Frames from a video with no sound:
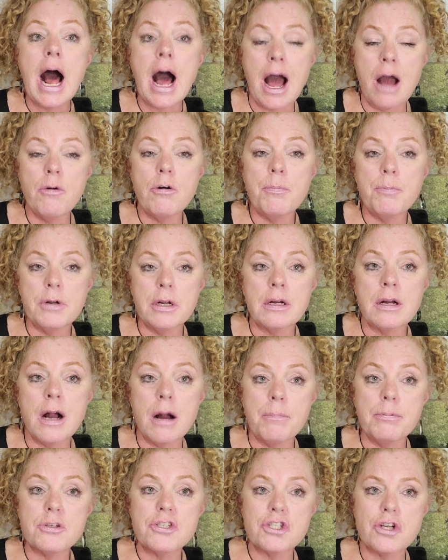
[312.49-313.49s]
I will put a
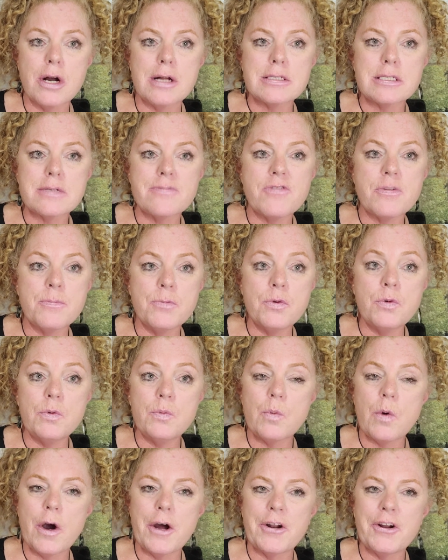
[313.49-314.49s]
couple shots of the
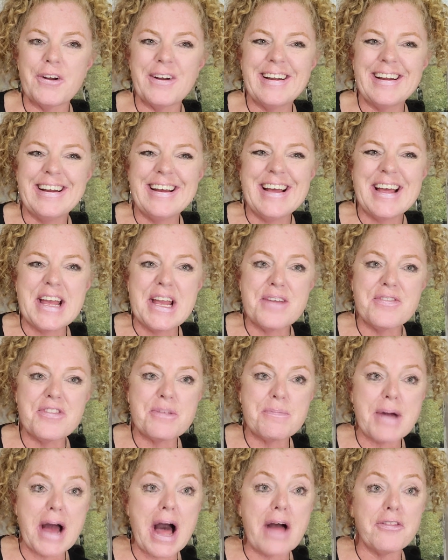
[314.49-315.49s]
moon water in the
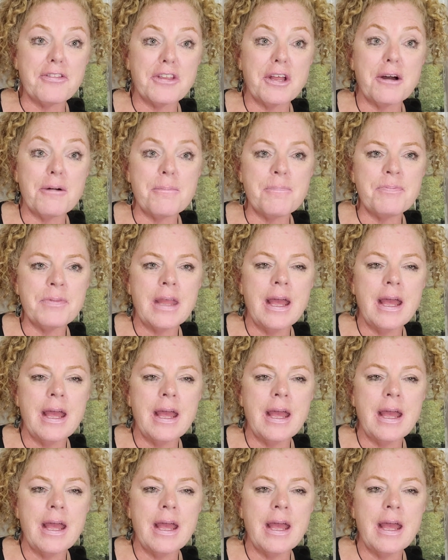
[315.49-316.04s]
bathtub.